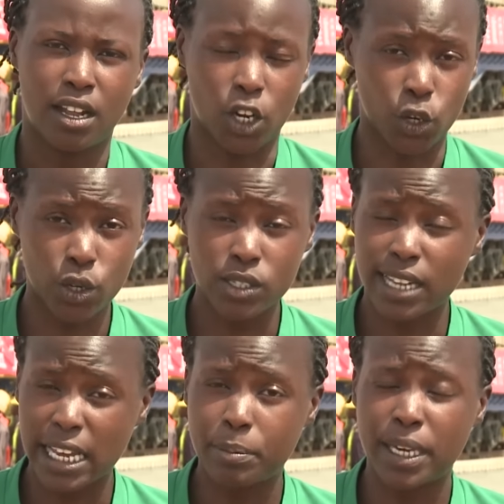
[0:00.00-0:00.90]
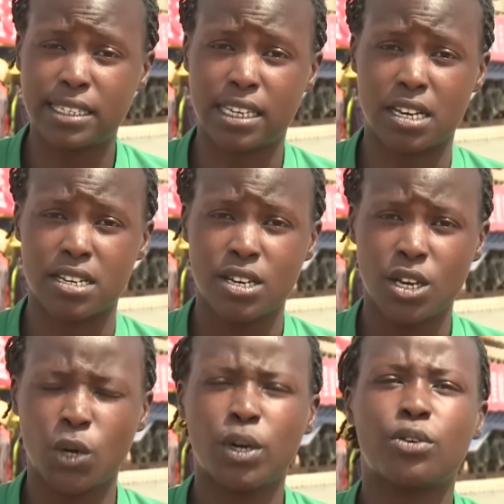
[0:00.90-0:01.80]
Locals like Peter,
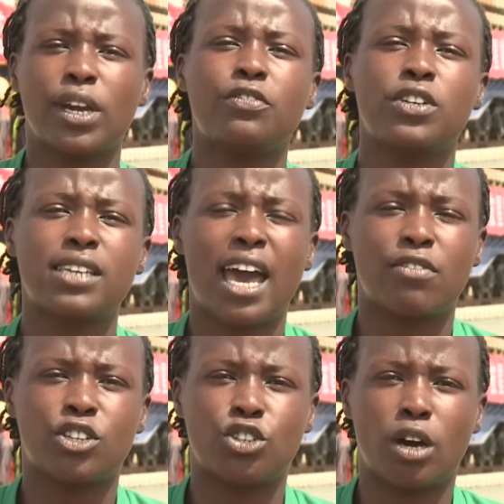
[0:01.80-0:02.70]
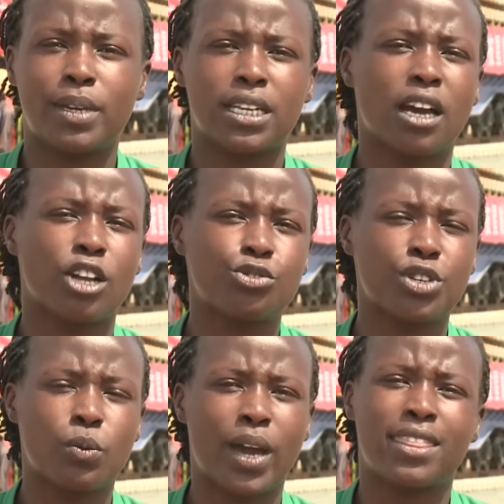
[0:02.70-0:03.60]
who are grateful to have a job in a
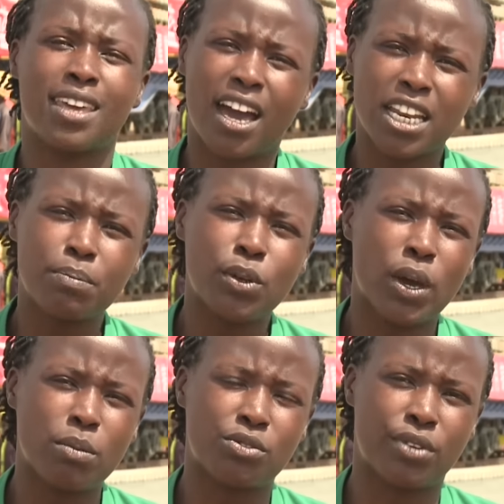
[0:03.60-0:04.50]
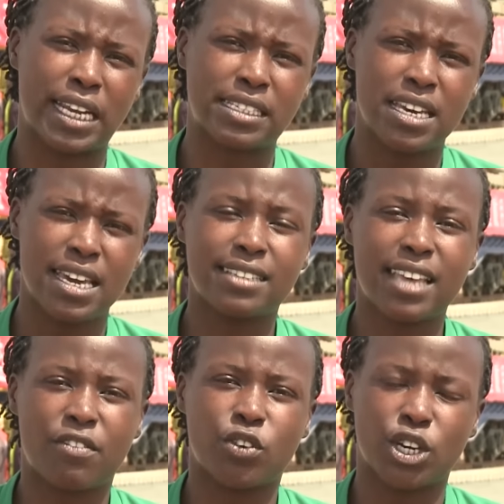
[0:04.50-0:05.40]
country where the unemployment rate is
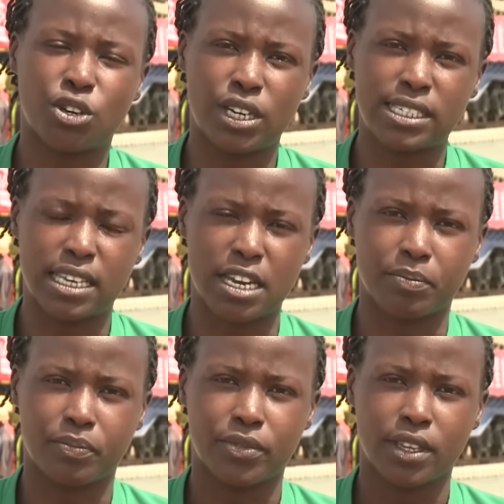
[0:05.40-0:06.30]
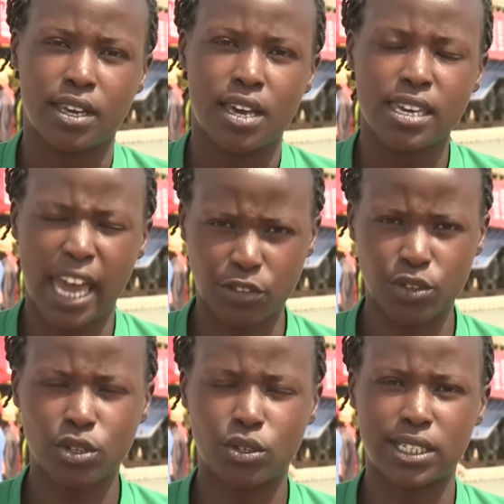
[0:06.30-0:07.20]
ever increasing. Catherine
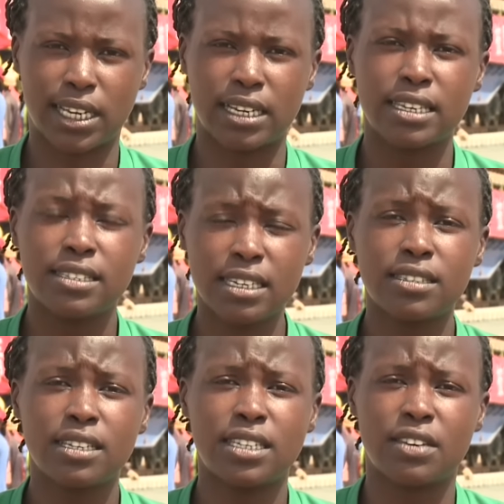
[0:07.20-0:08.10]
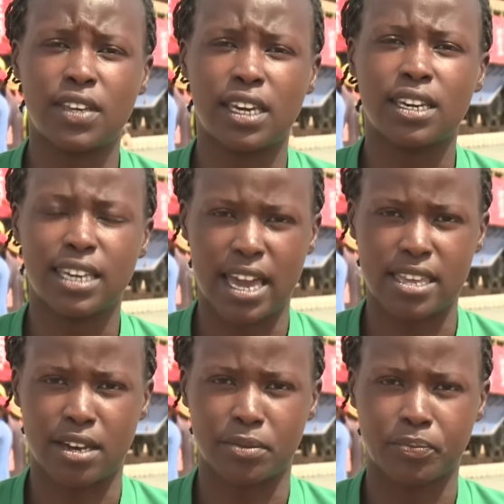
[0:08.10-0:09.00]
Ogunde, CCTV,
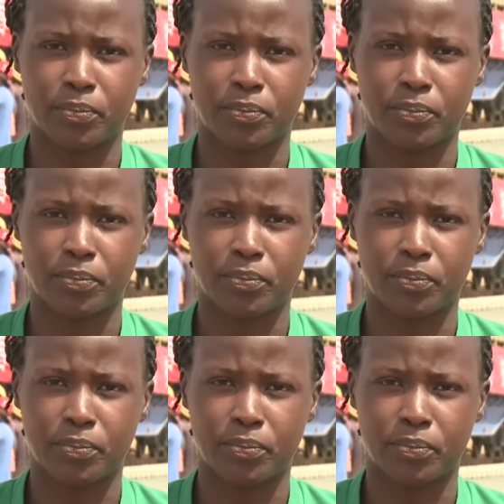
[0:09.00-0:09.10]
Kenya.